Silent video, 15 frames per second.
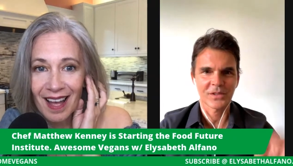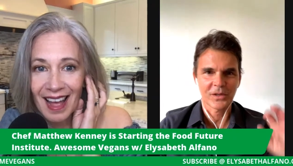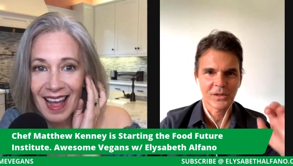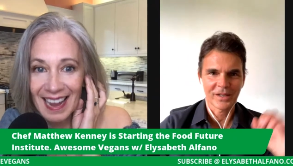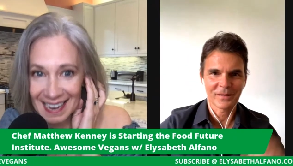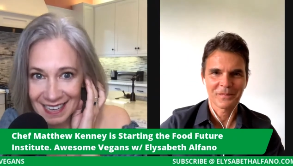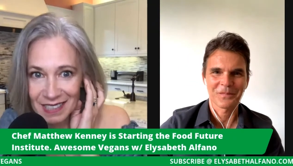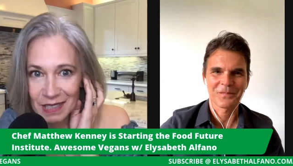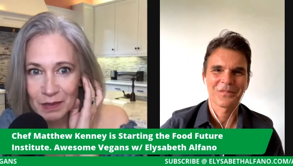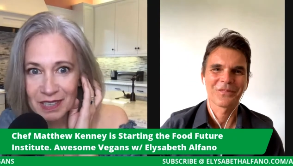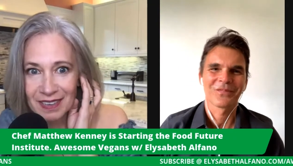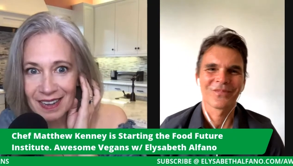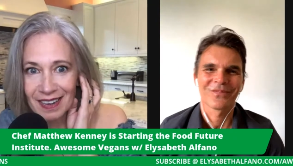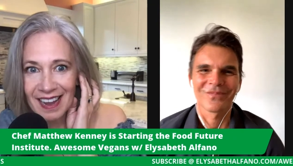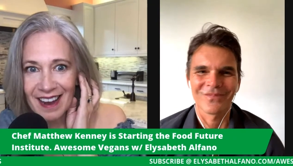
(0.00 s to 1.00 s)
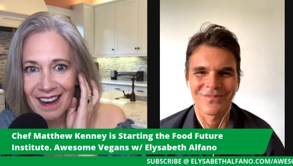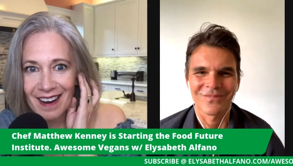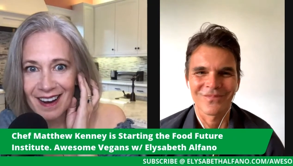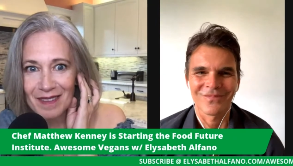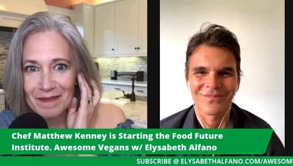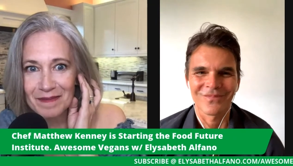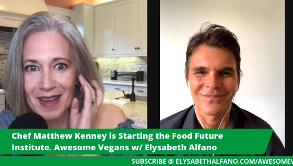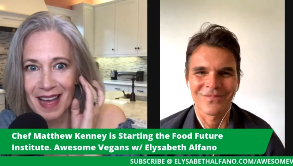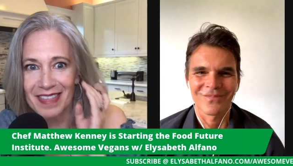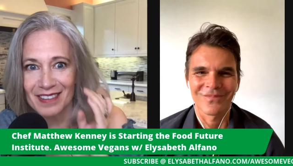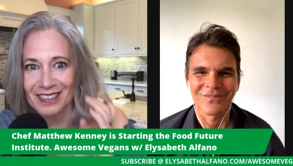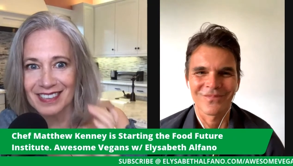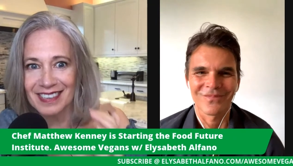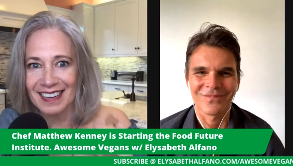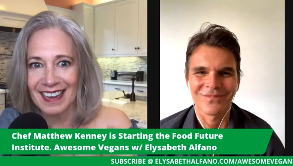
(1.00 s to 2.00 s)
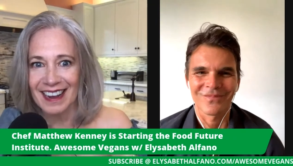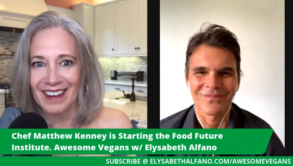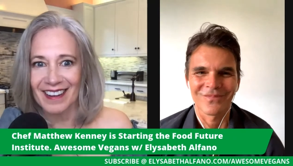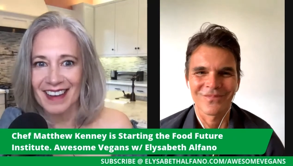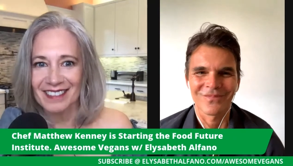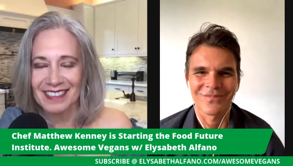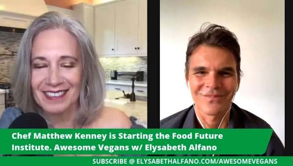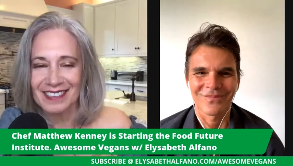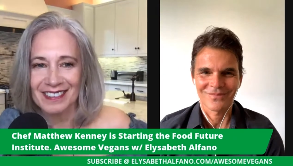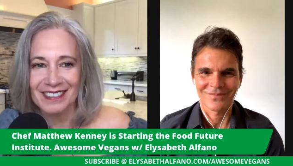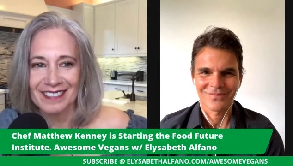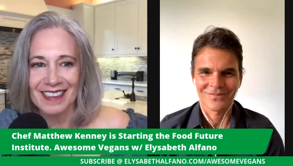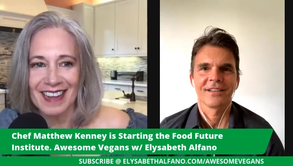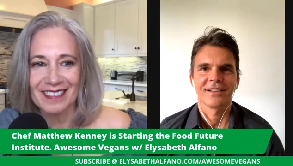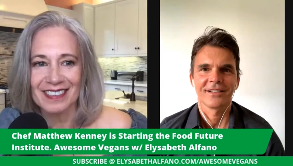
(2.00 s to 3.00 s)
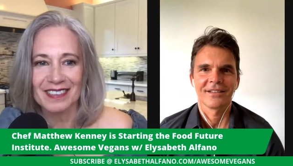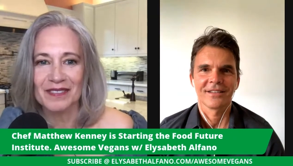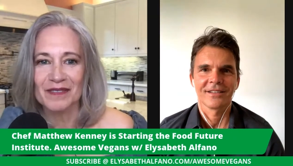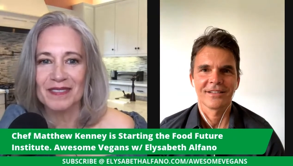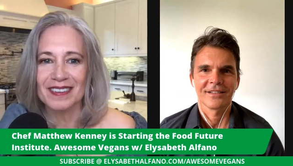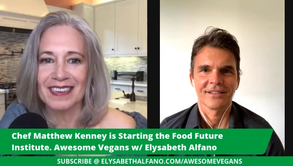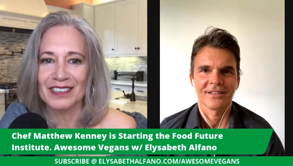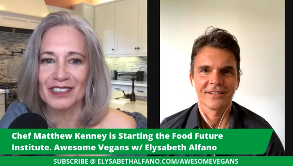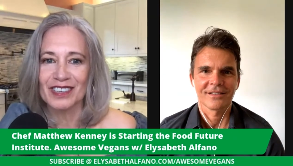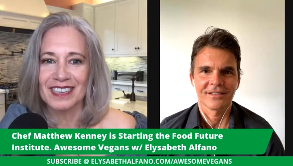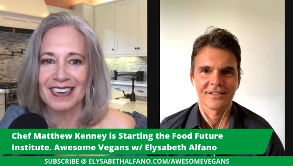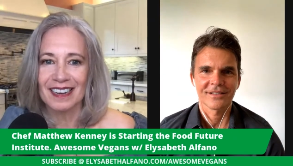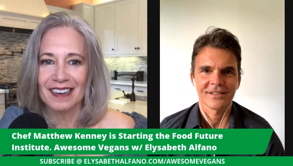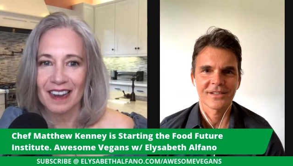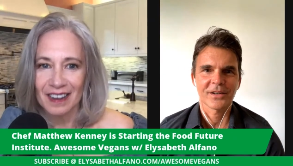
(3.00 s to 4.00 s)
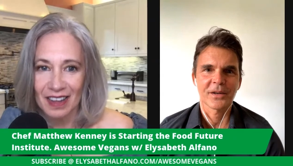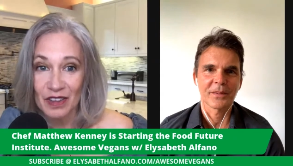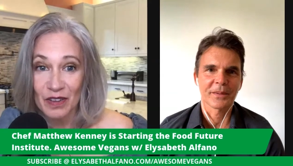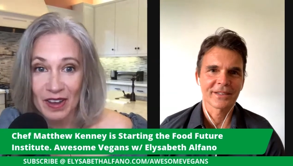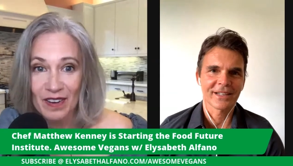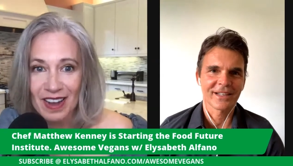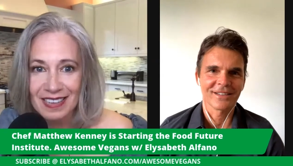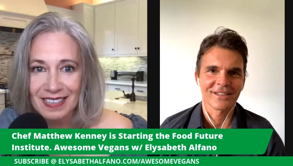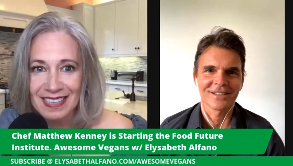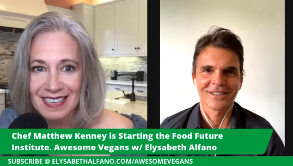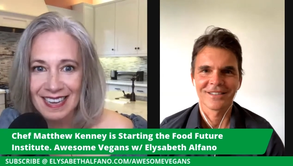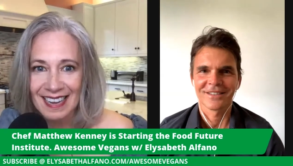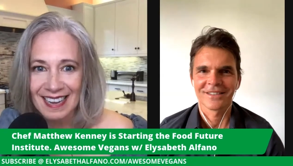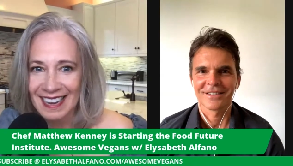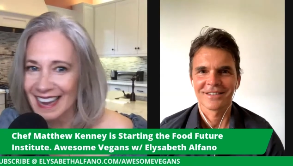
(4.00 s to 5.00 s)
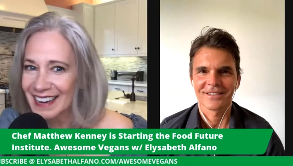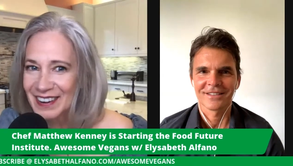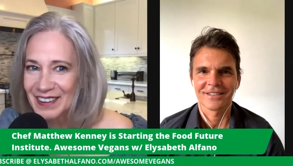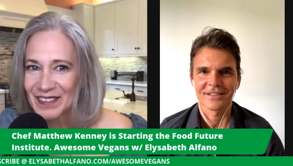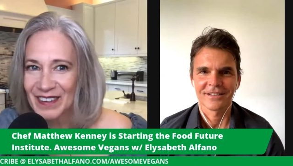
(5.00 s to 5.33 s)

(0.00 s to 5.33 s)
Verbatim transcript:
Speaker 1: he's still here. Matthew's still here. That was that was interesting. Can Sorry you hear us? That yeah, no